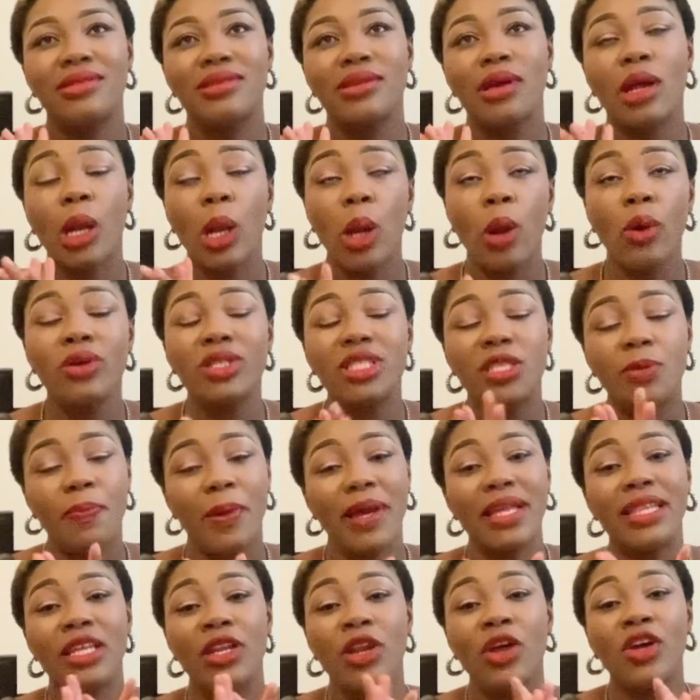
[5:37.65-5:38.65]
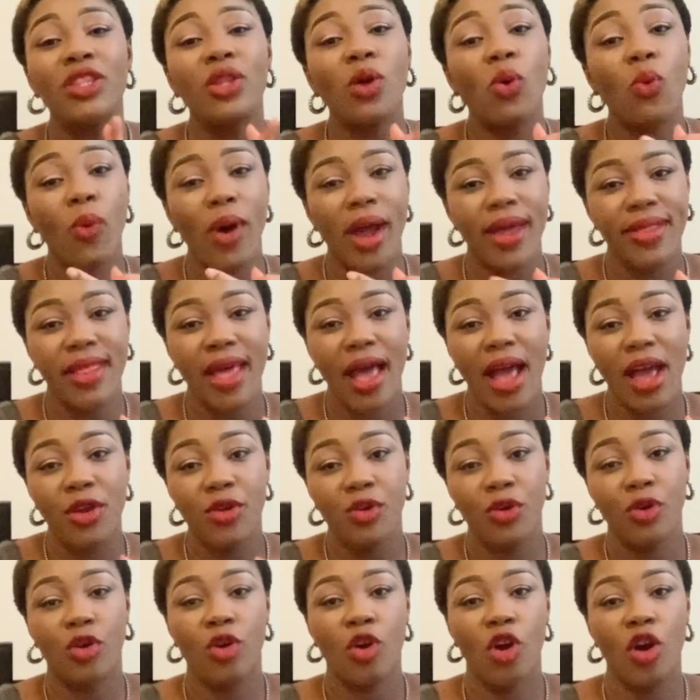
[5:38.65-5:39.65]
clothes depending on the weather
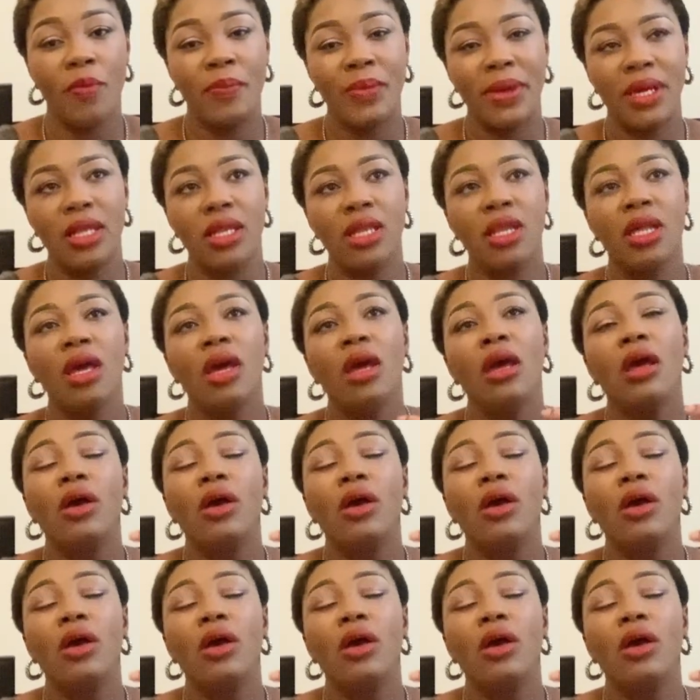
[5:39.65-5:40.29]
you're coming